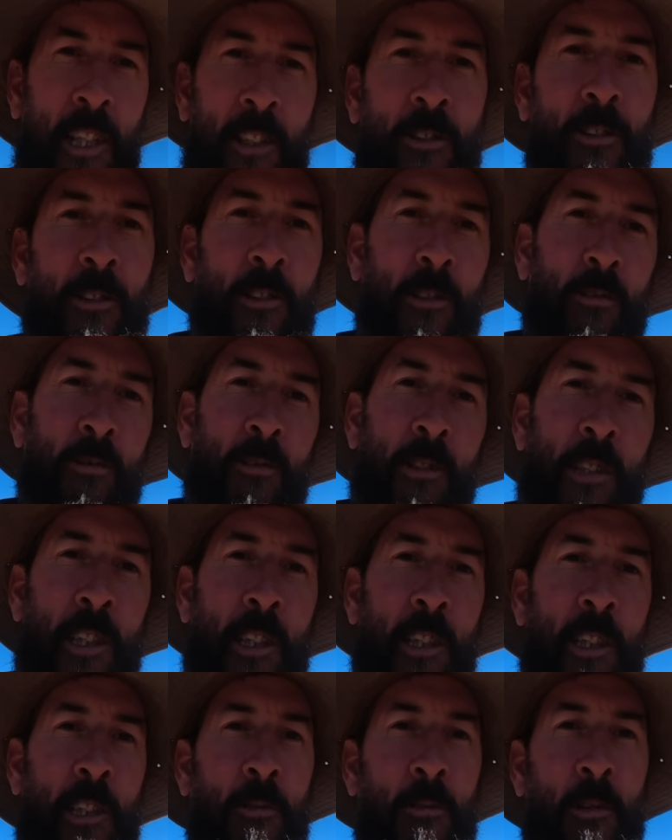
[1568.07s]
country's
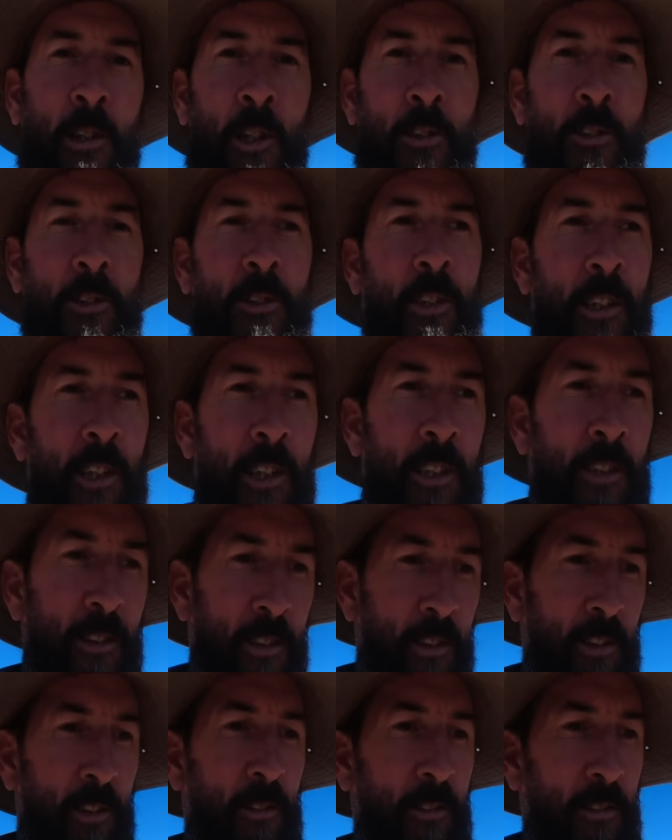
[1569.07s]
really washed, you know,
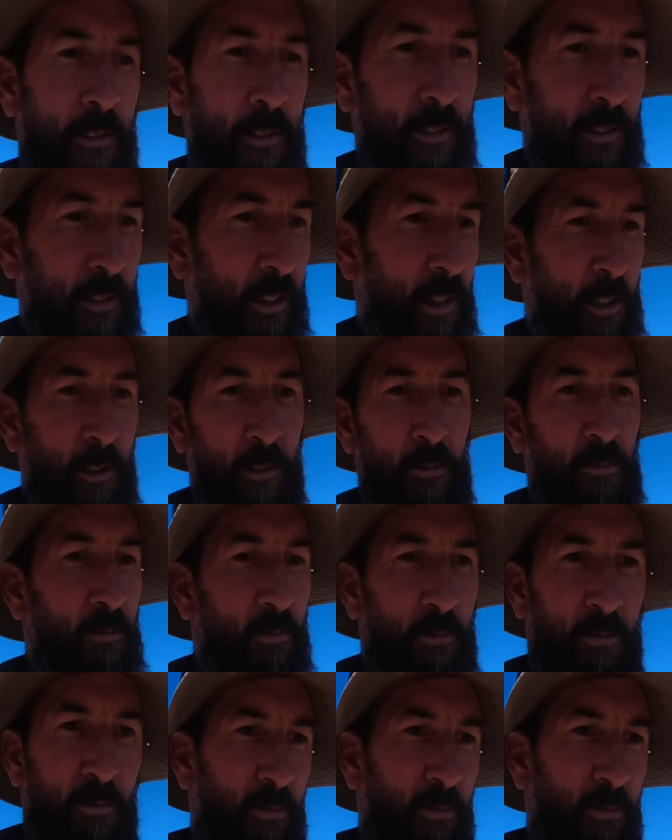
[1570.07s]
so there's this gold,